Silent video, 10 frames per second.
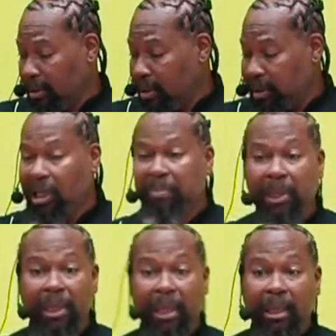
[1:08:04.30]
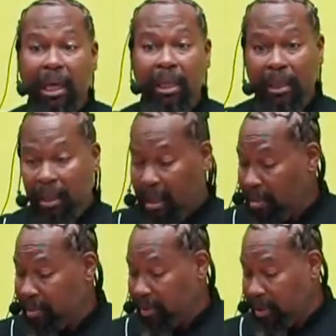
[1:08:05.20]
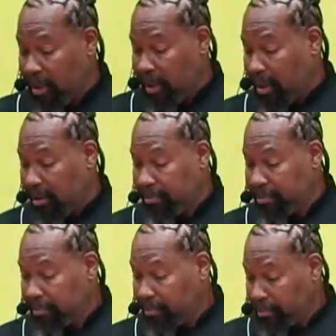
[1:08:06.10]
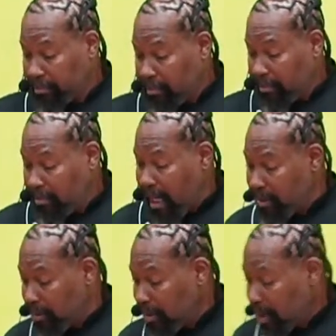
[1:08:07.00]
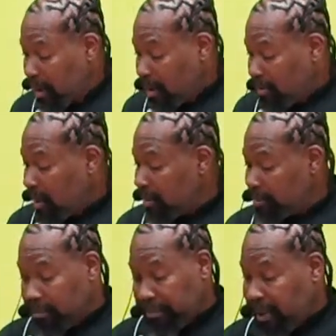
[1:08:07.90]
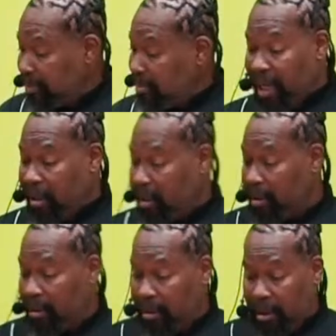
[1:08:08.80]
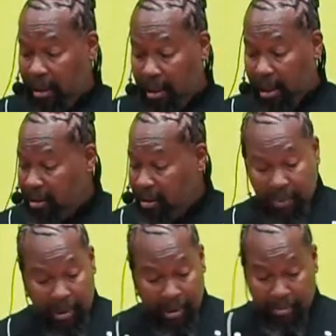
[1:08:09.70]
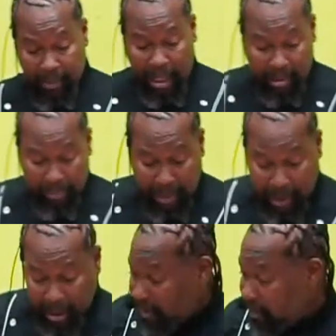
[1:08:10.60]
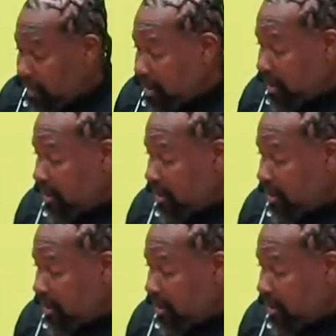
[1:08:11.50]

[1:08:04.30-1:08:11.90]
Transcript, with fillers: or cheaper than the other items on the um, menu. But people have been making uh, lots of lots of money out of just